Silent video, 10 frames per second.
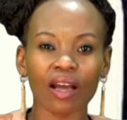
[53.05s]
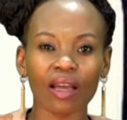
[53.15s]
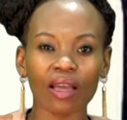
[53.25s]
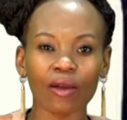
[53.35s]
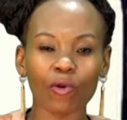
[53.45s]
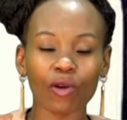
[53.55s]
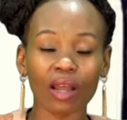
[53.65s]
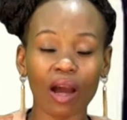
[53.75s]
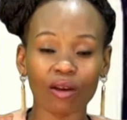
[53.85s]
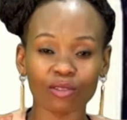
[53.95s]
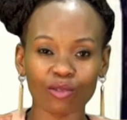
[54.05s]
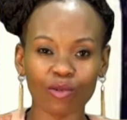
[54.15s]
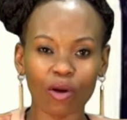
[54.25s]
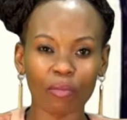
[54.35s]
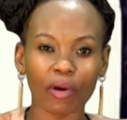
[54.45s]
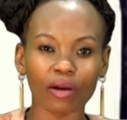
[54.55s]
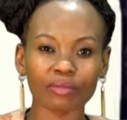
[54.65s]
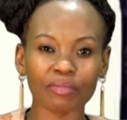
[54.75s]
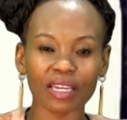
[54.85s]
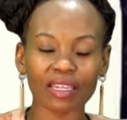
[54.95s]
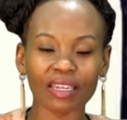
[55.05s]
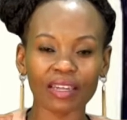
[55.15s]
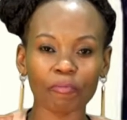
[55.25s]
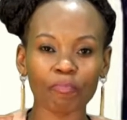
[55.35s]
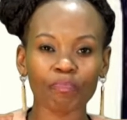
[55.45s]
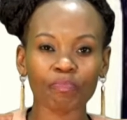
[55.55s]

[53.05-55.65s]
on how to go about making